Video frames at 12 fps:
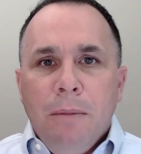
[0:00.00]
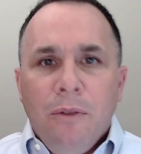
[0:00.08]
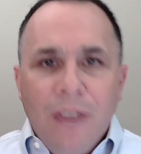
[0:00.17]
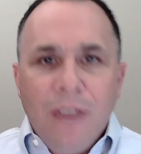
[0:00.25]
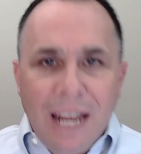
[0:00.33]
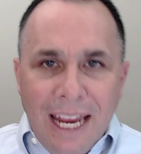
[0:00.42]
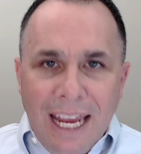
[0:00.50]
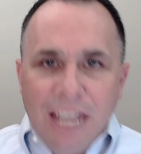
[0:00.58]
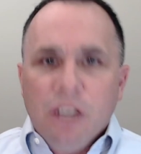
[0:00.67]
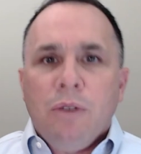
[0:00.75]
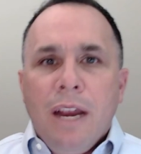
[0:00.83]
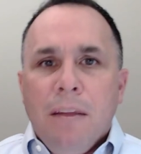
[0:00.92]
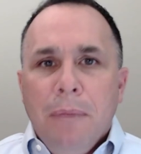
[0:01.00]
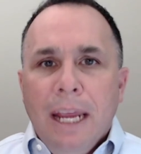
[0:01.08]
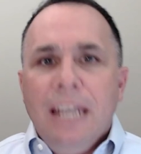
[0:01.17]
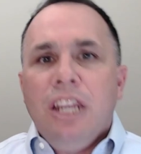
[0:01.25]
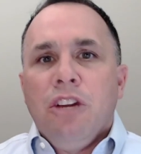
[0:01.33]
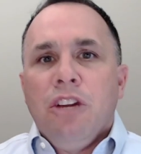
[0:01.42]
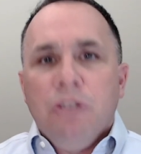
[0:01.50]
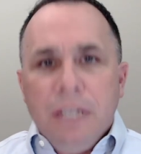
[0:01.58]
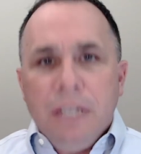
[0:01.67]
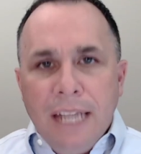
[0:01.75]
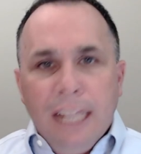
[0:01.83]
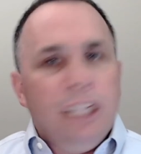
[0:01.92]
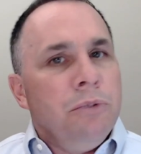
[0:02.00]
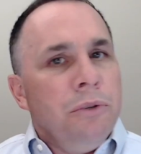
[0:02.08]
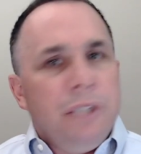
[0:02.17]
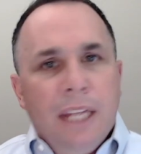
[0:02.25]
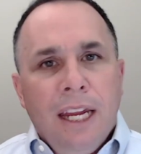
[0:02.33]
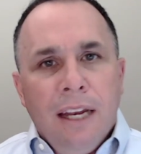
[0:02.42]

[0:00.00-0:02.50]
You've got to integrate them into your daily routine